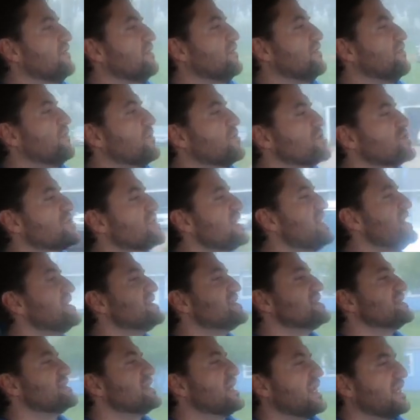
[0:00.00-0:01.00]

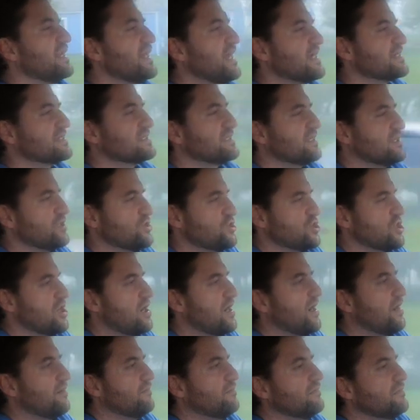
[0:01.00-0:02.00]
Mercedes has done an excellent
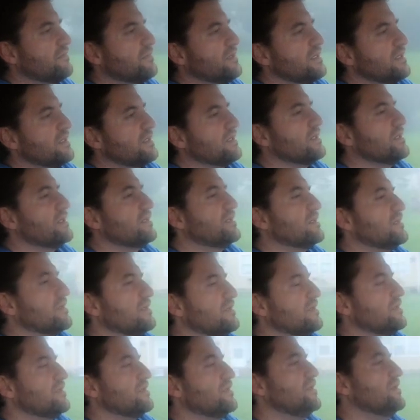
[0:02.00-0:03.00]
job,
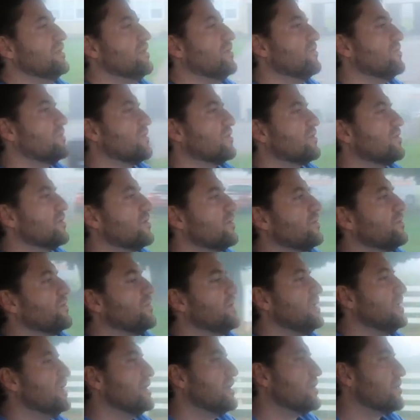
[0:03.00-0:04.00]
you know,
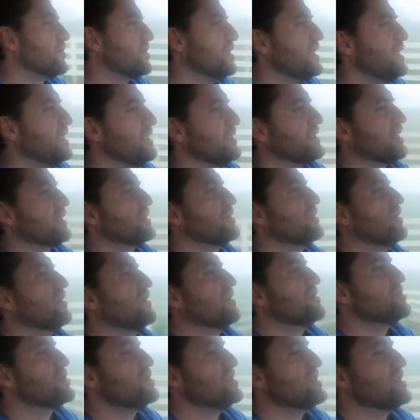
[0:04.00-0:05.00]
creating technology